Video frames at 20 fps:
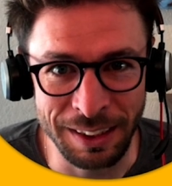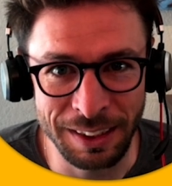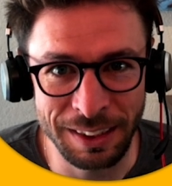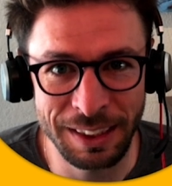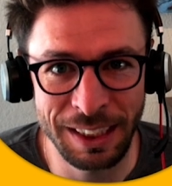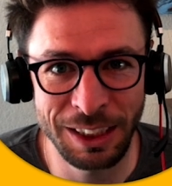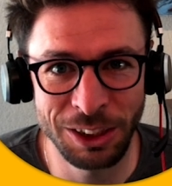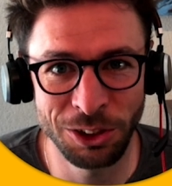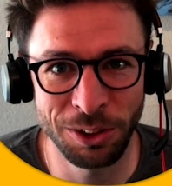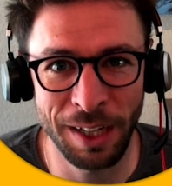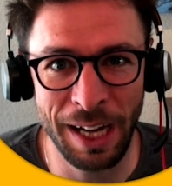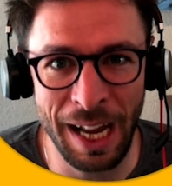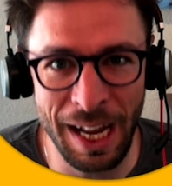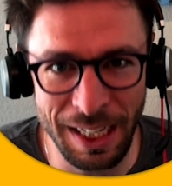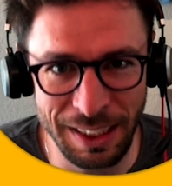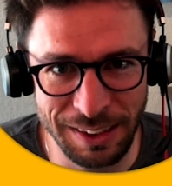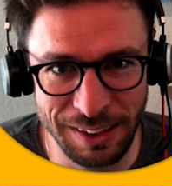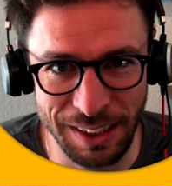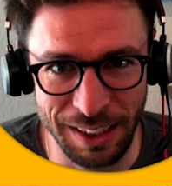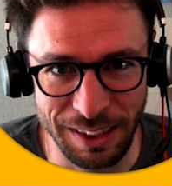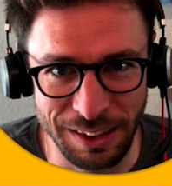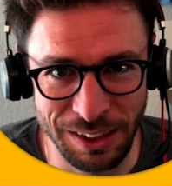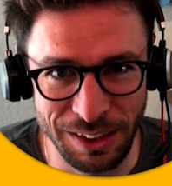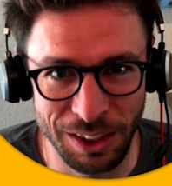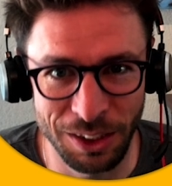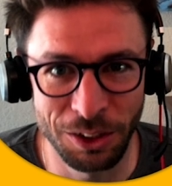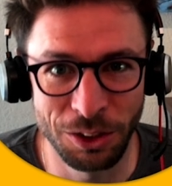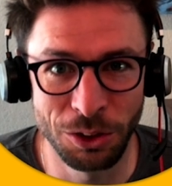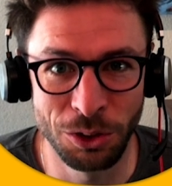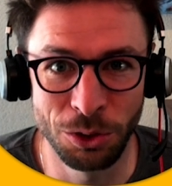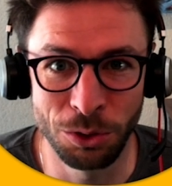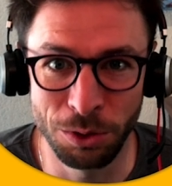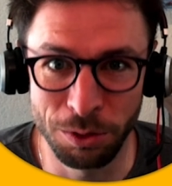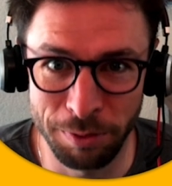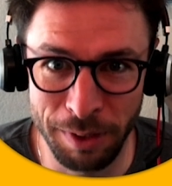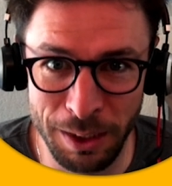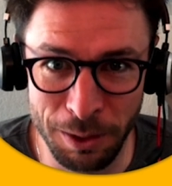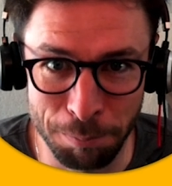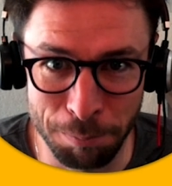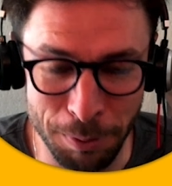get your assets to
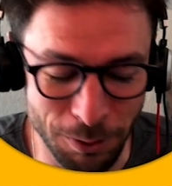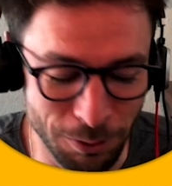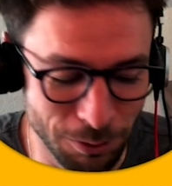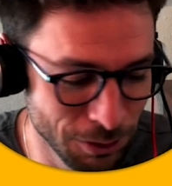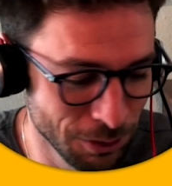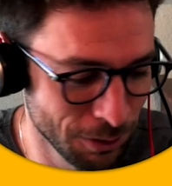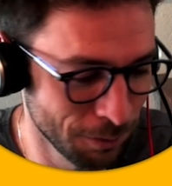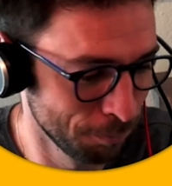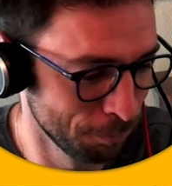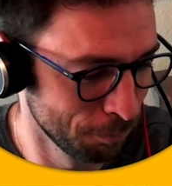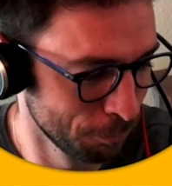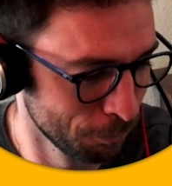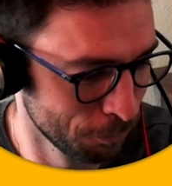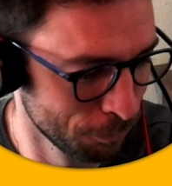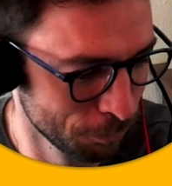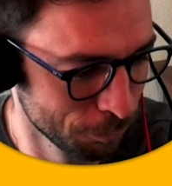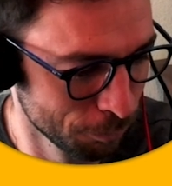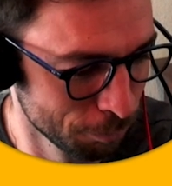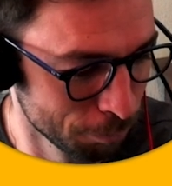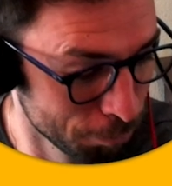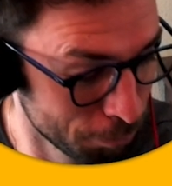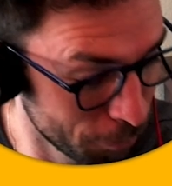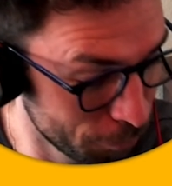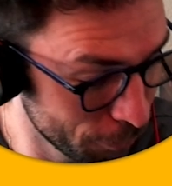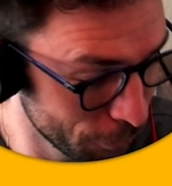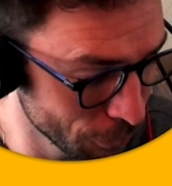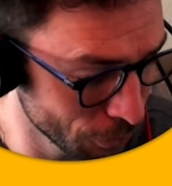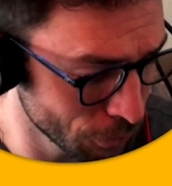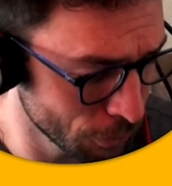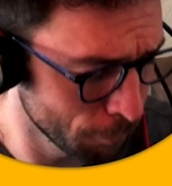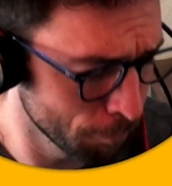developers. But first,